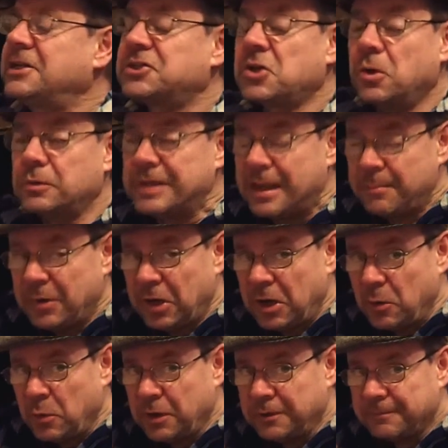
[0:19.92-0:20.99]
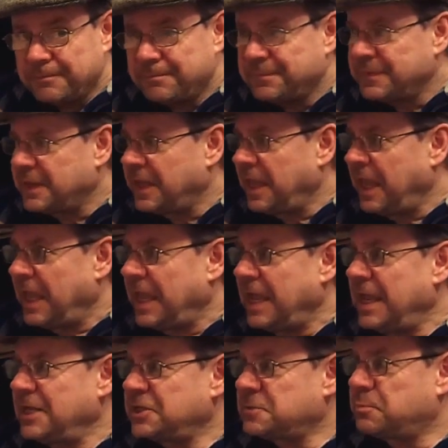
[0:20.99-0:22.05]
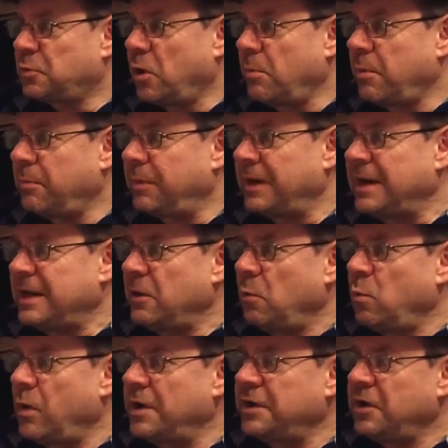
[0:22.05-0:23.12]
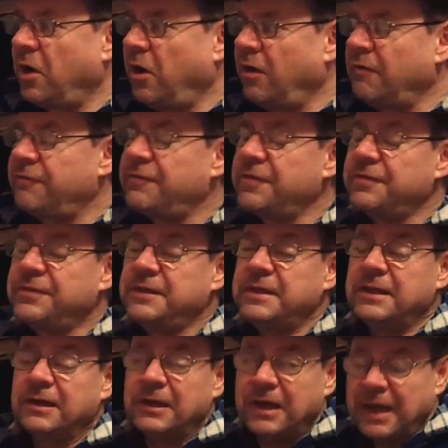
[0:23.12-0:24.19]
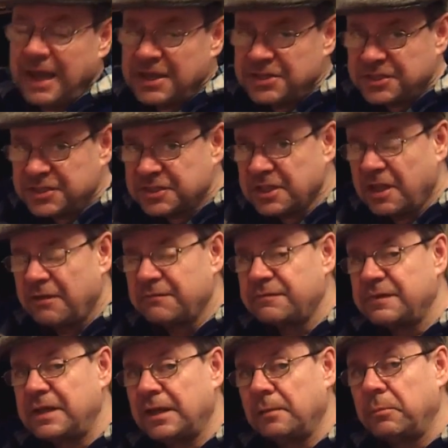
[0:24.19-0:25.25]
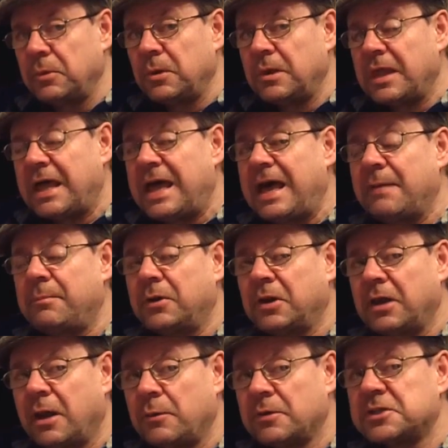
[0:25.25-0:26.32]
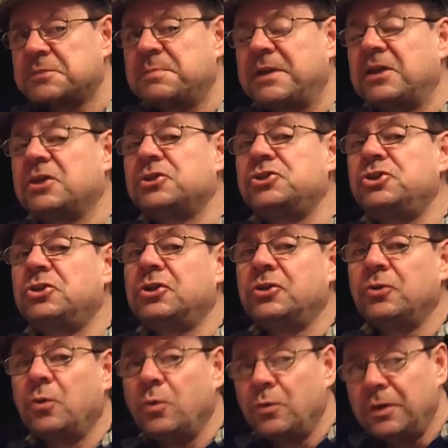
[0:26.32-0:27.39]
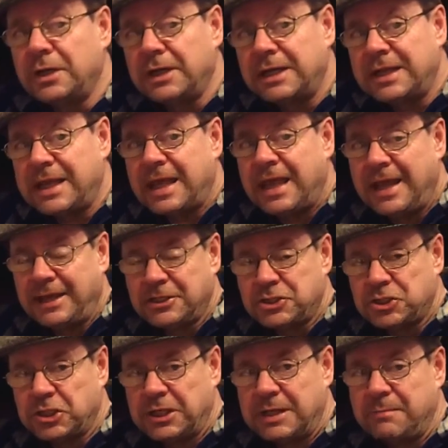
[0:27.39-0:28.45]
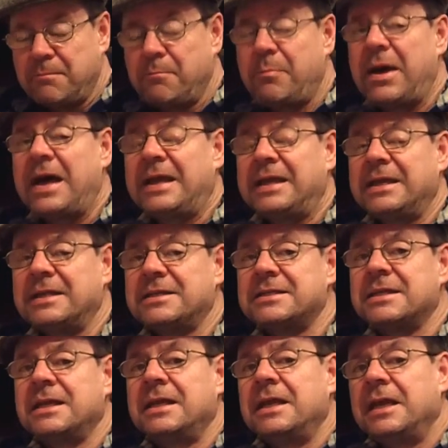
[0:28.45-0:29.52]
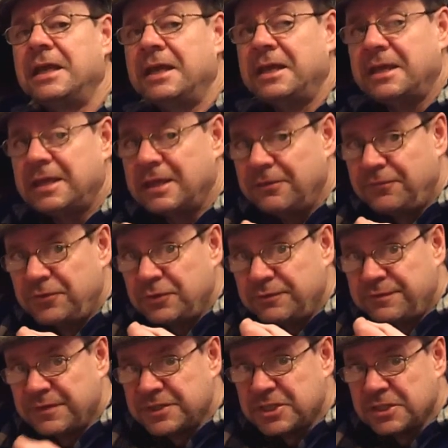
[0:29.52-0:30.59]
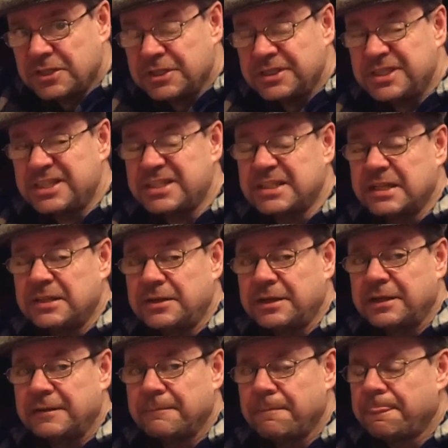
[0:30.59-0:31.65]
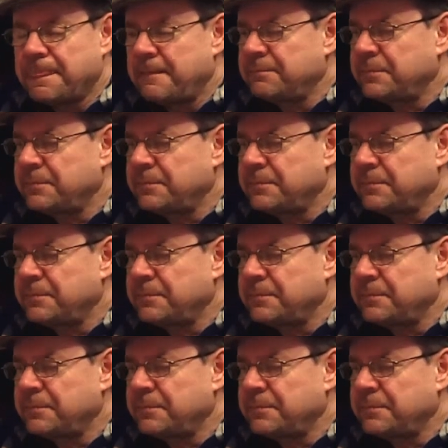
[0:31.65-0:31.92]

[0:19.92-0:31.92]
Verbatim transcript: It's called Aberlour. It's probably one of the less available Aberlours because you can only actually buy it if you visit the distillery.